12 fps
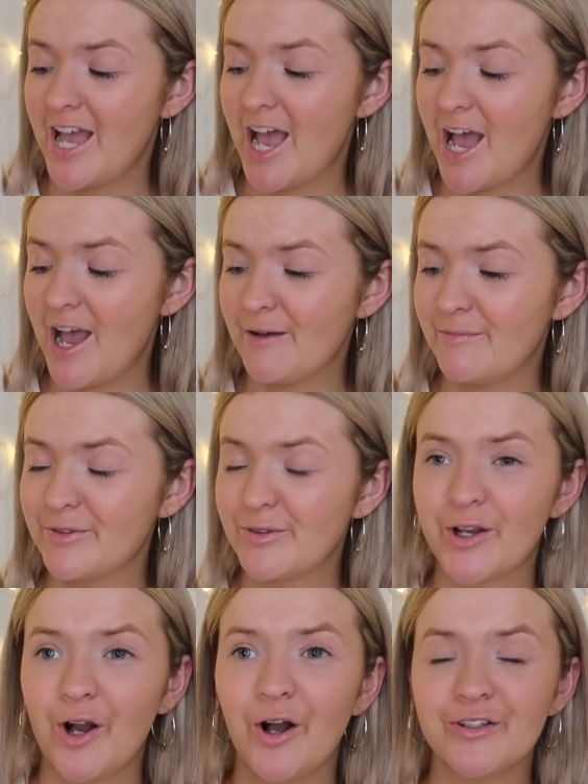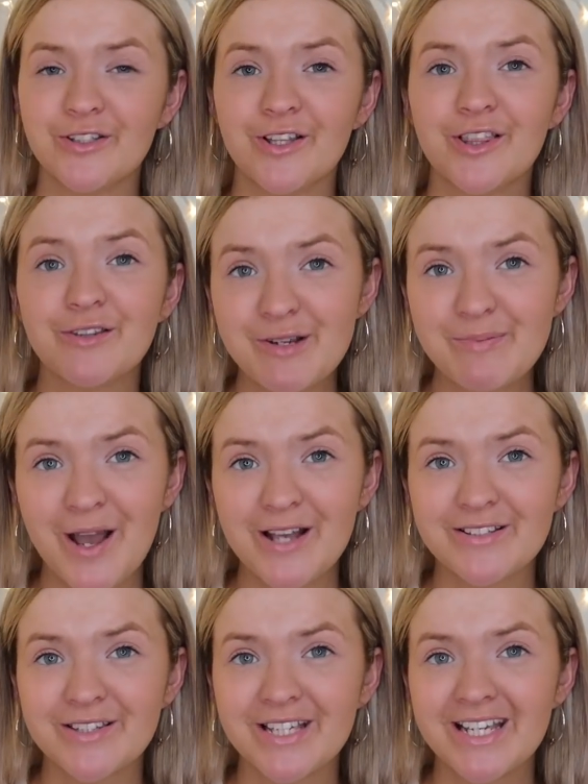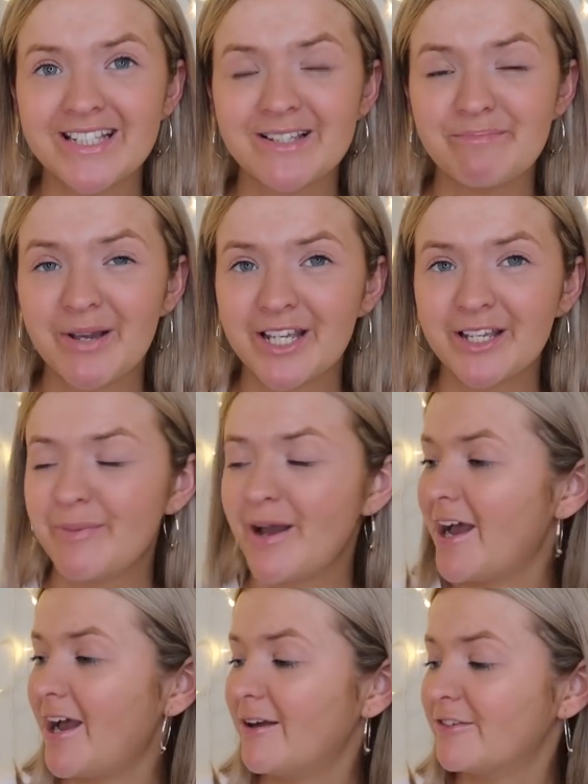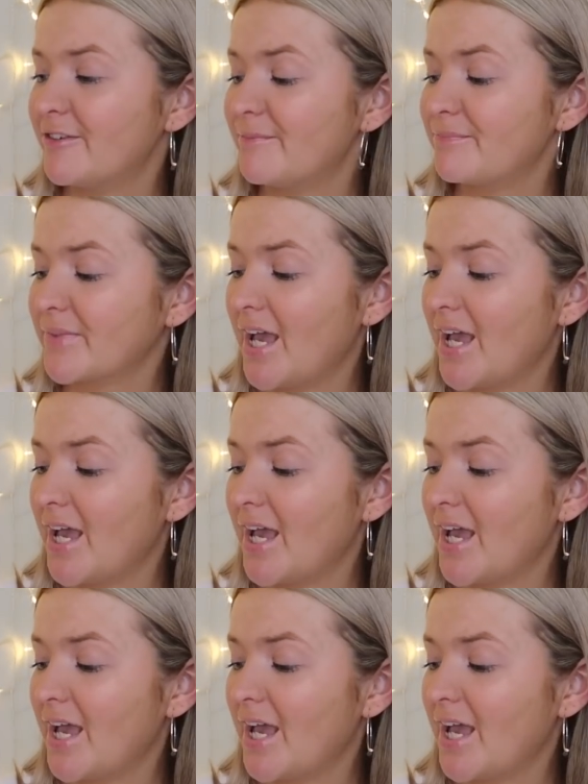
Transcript: So I got 3 pairs of these, pink pairs,